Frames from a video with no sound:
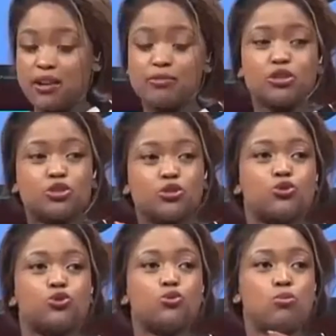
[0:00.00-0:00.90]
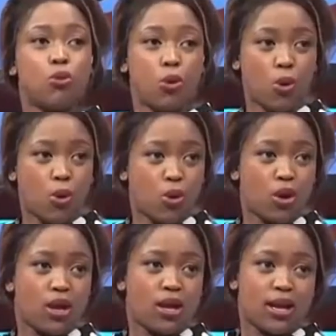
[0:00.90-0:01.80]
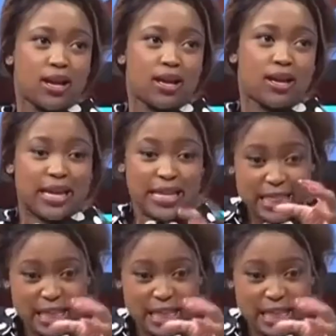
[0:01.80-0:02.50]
government should do more in